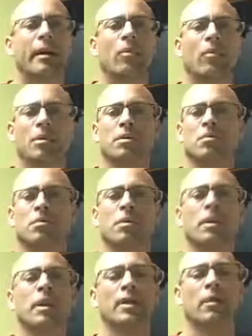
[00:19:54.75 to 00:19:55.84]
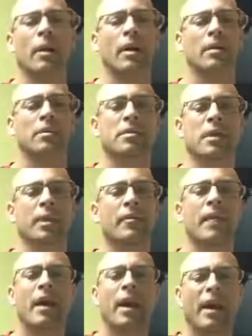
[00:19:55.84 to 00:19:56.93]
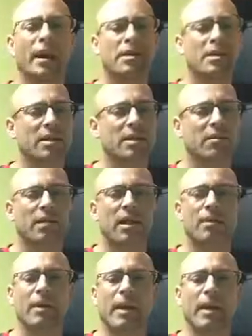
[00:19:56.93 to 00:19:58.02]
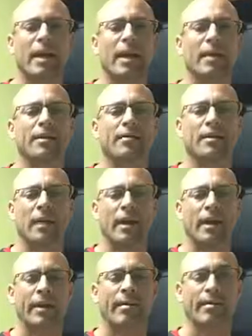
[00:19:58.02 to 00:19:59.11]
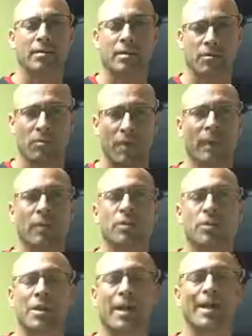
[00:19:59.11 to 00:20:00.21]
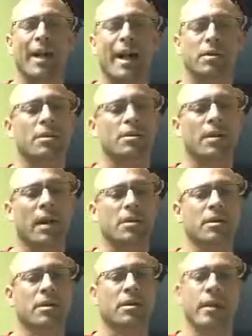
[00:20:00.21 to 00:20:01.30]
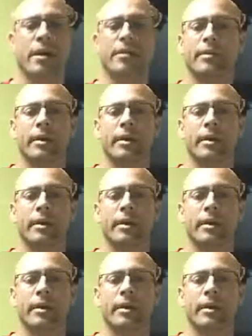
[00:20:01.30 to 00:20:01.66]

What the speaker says: Works really well. So action step 3, we need to get some regular routine exercise going.